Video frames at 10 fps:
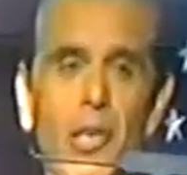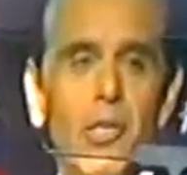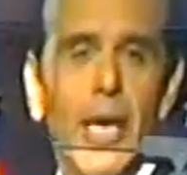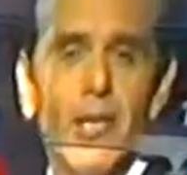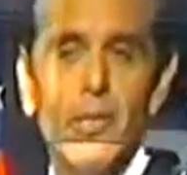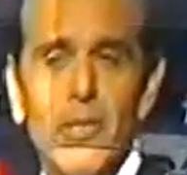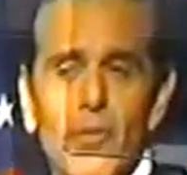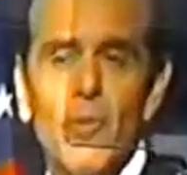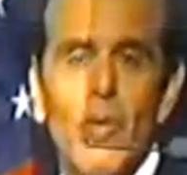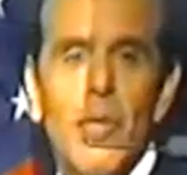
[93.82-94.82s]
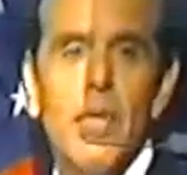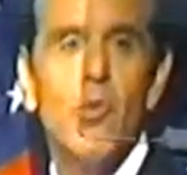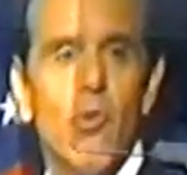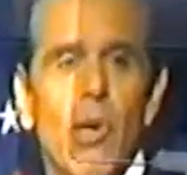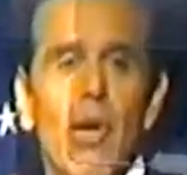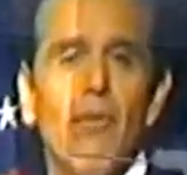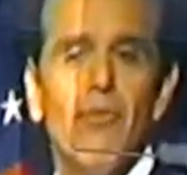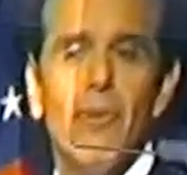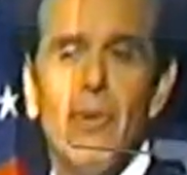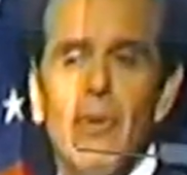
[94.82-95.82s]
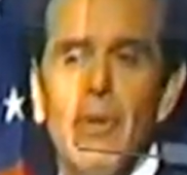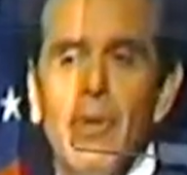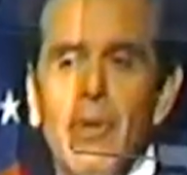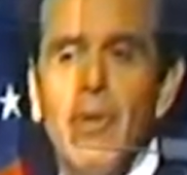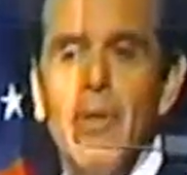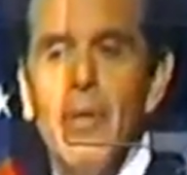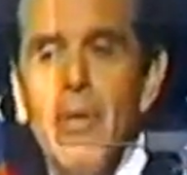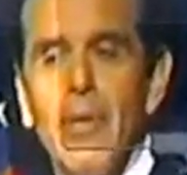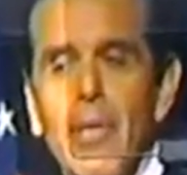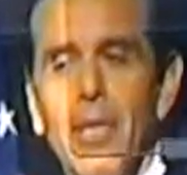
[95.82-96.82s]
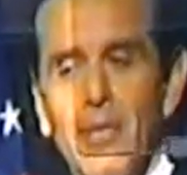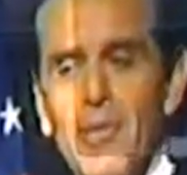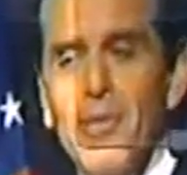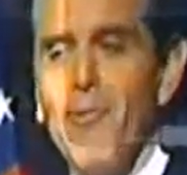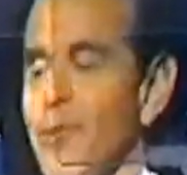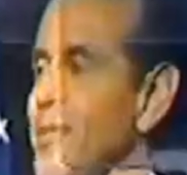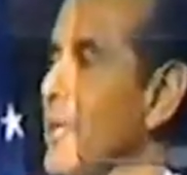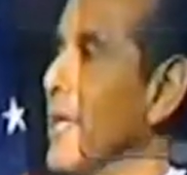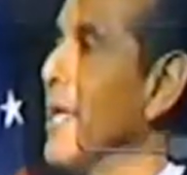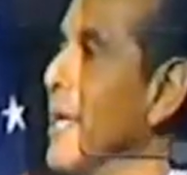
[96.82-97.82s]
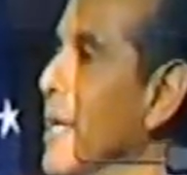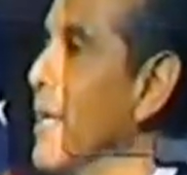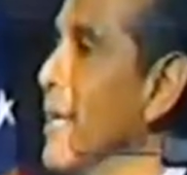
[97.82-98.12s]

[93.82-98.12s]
The Los Angeles of 2012 is a different city.